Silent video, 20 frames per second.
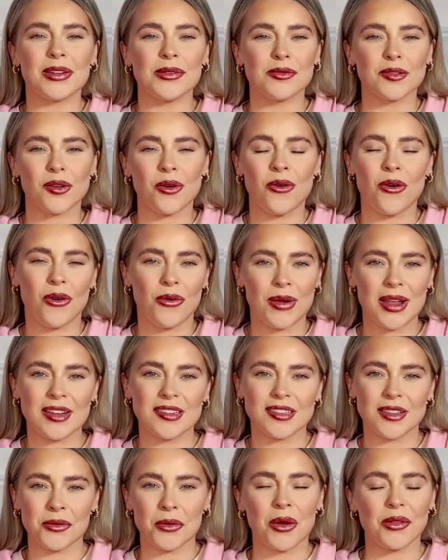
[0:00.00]
it was
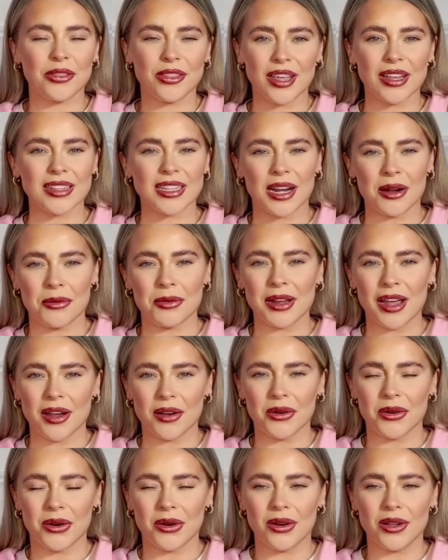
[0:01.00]
always the one thing that I would
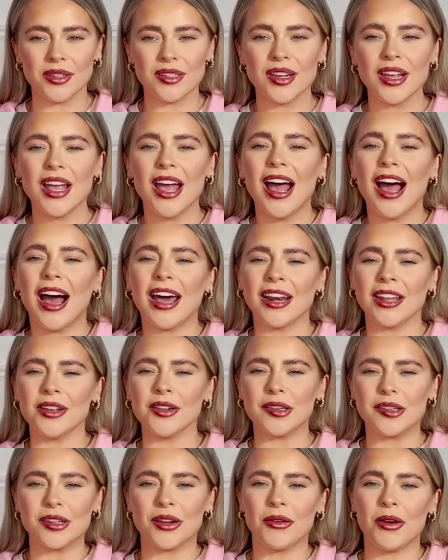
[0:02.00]
get called. And I
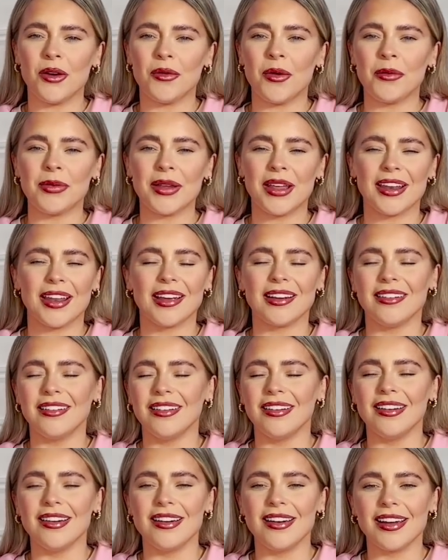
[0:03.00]
used to go home and be like,
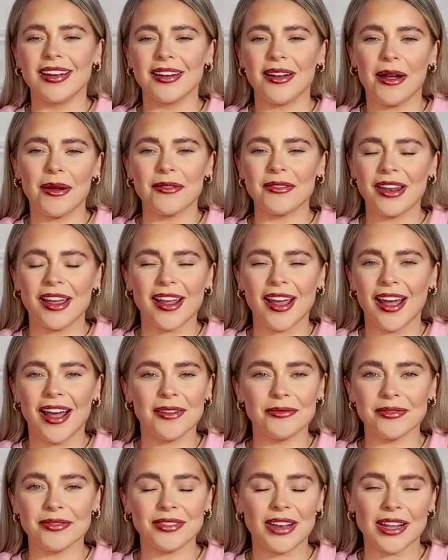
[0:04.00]
oh,
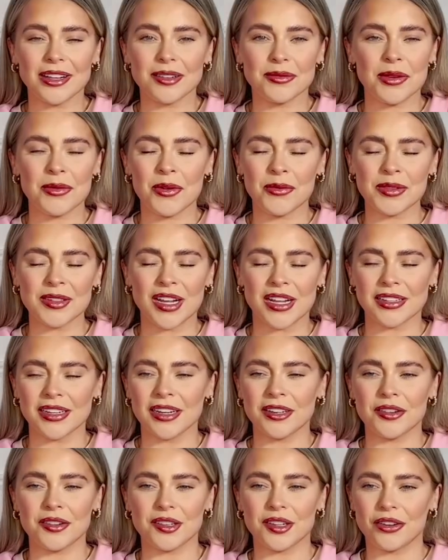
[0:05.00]
I'm like to my mum and dad, and
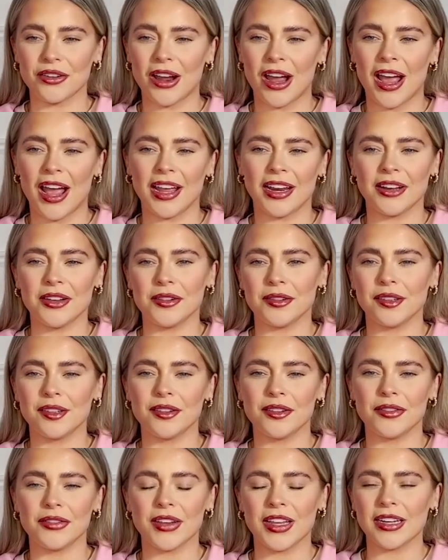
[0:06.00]
I used to cry, and I used
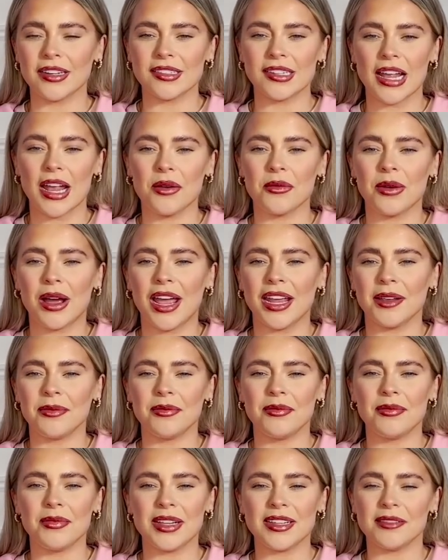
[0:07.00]
to feel a certain way.
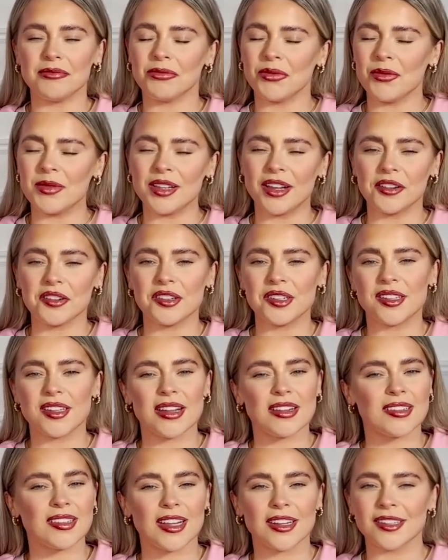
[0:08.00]
And my mum and dad used to
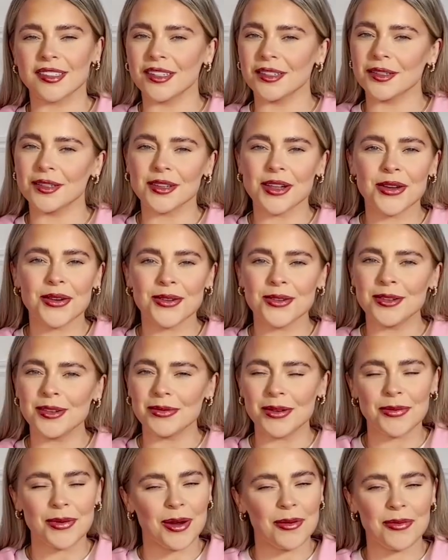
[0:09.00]
say, sticks and stones
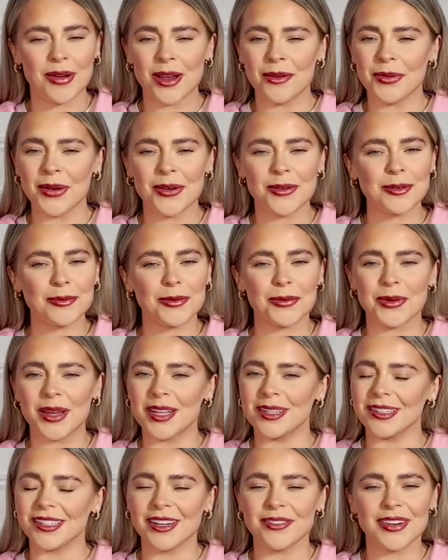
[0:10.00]
may break my bones, but
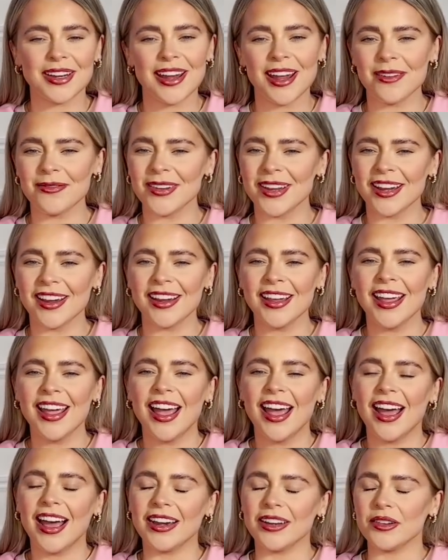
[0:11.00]
words will never hurt me.
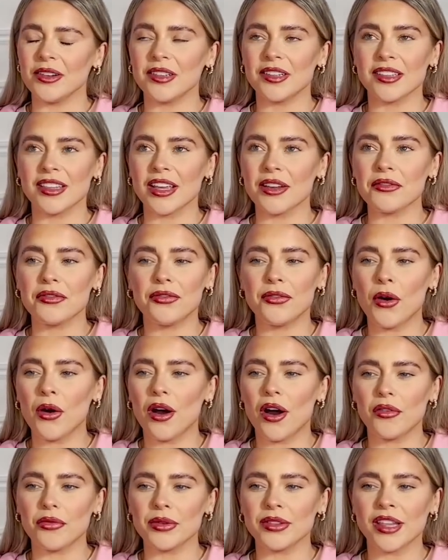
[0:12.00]
And I used to think, fuck
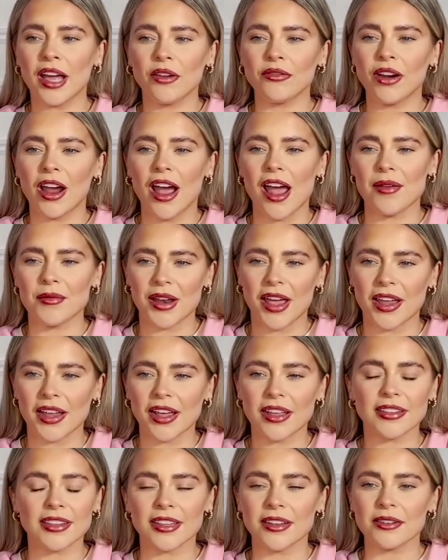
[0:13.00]
off with that rhyme,
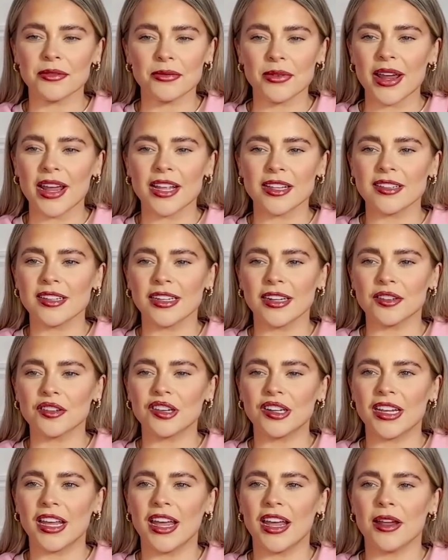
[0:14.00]
the words are
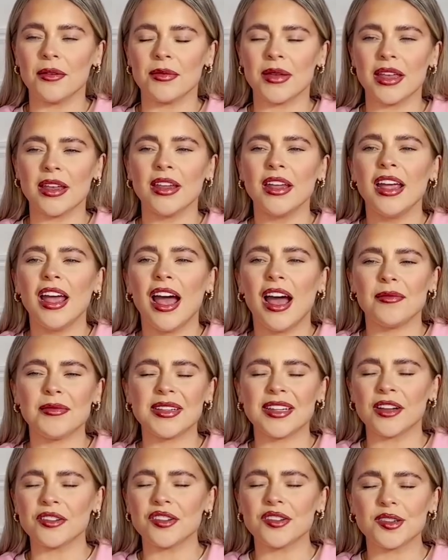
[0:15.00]
literally hurting me. And my
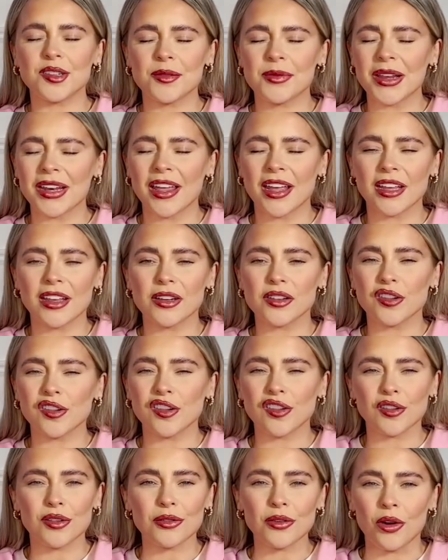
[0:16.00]
dad used to be like,
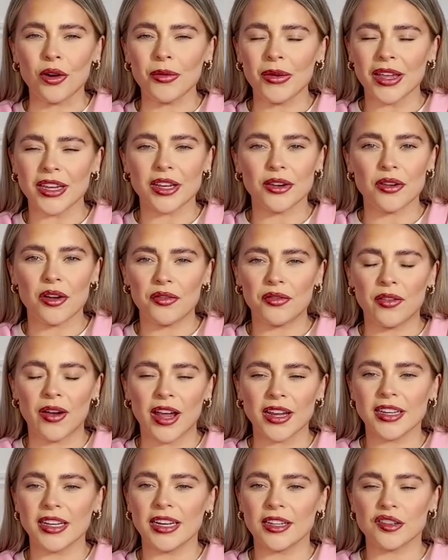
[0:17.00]
shut up, you're not
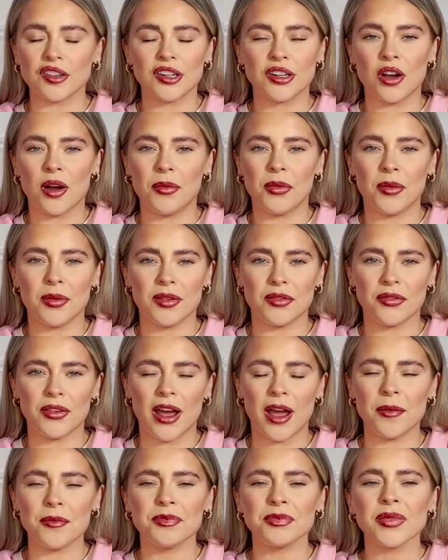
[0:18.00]
fat, you literally got puppy
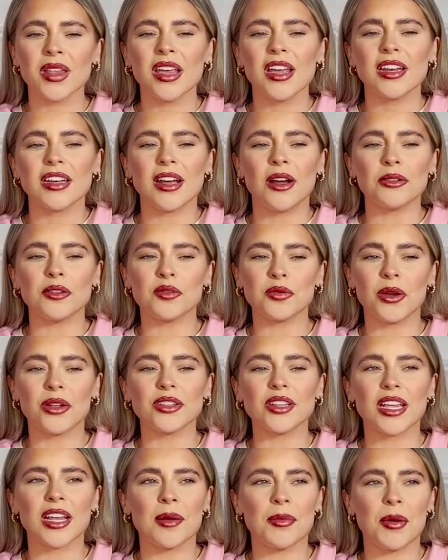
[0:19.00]
fat. Now, just
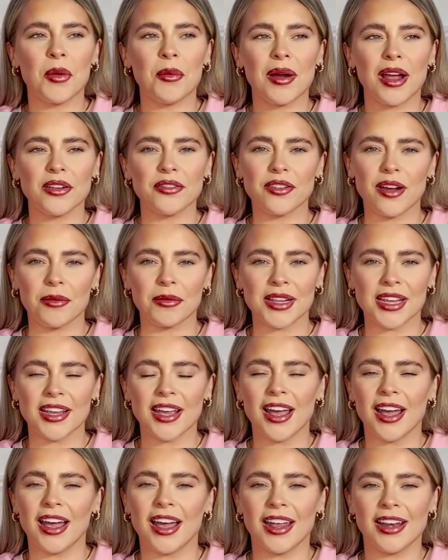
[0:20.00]
one thing about my family,
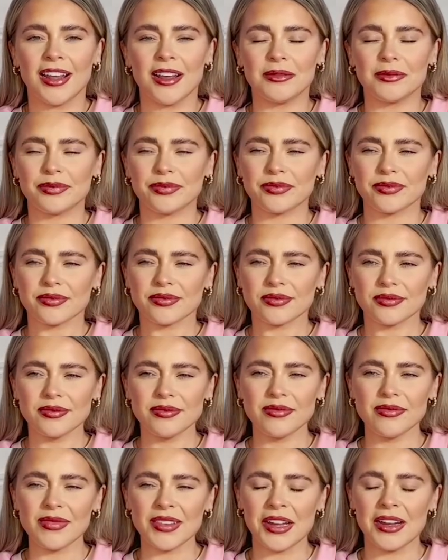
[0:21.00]
and
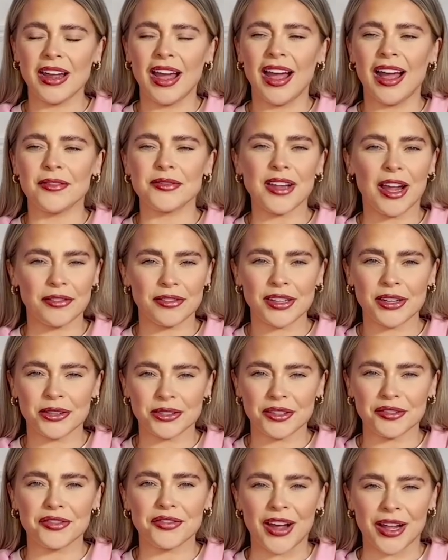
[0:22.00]
I've definitely
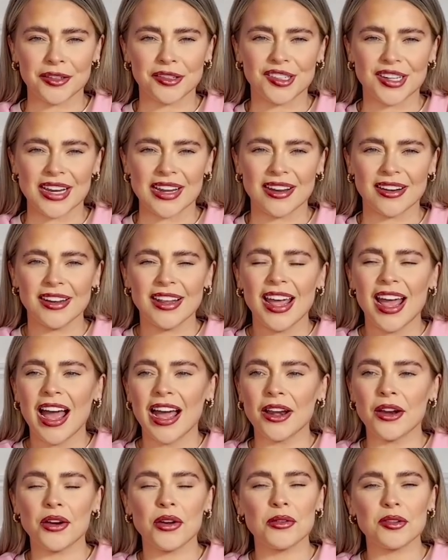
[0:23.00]
got the fat gene.
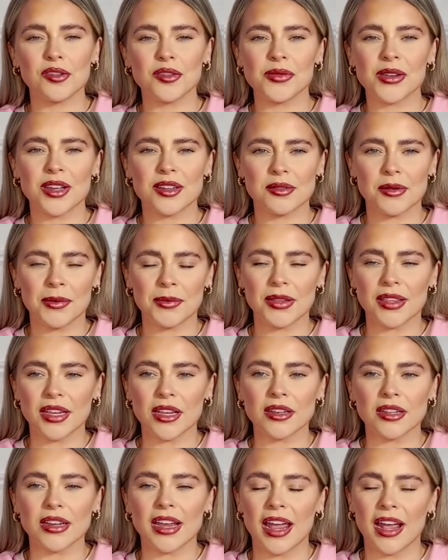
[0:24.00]
And I know some of you might be
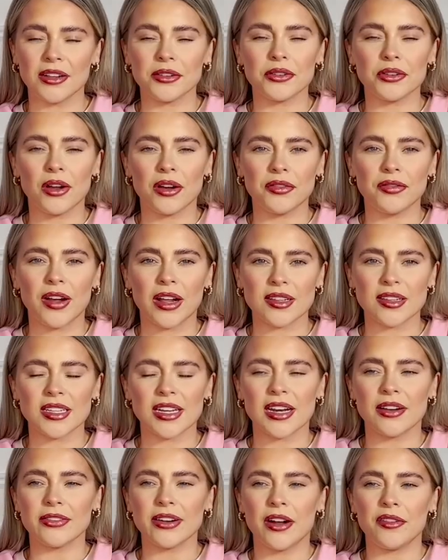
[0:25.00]
thinking, girl, you're not fat and
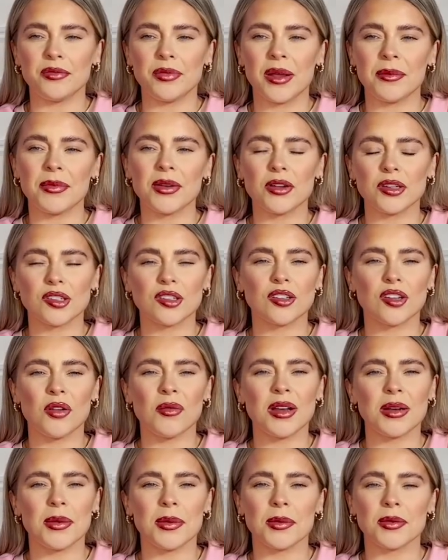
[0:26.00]
you never have been, because so
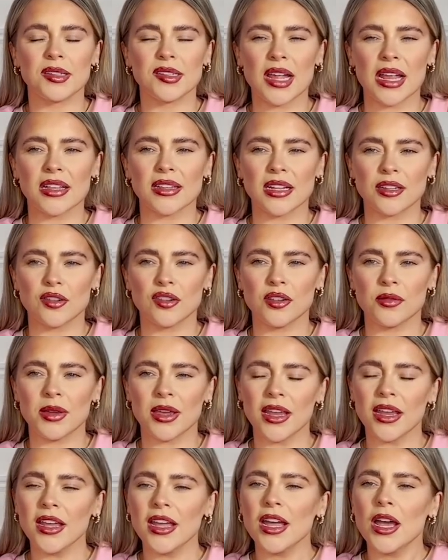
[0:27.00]
many people say that to
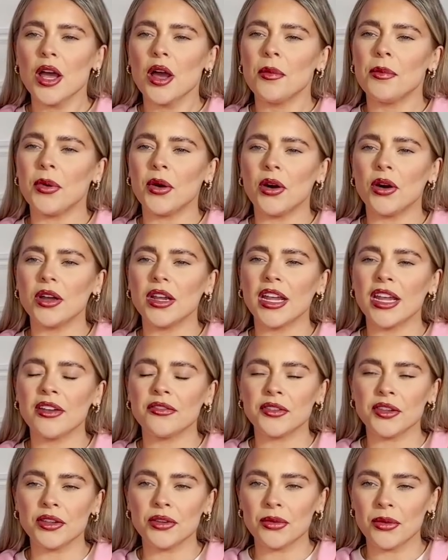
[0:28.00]
me. But
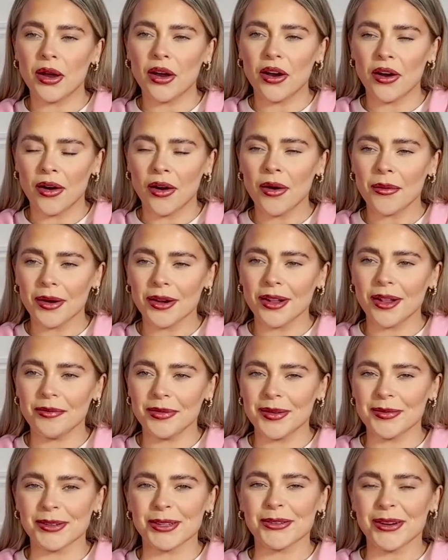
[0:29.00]
if you are one of them
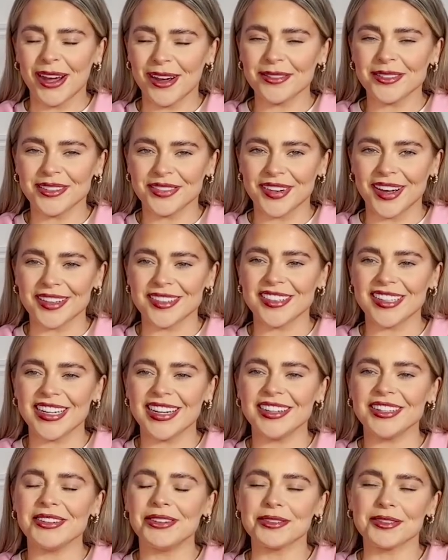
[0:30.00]
people who have the fat
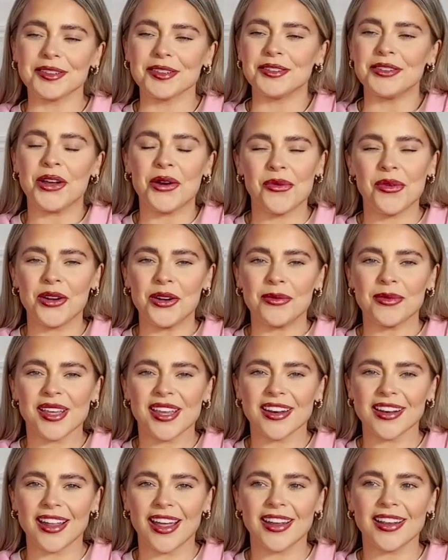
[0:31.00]
gene, you'll just know what I
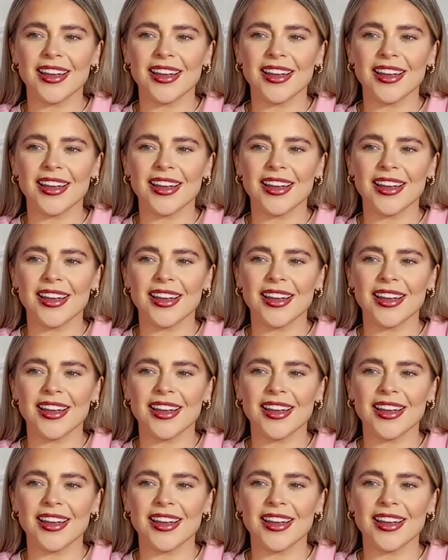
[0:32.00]
mean.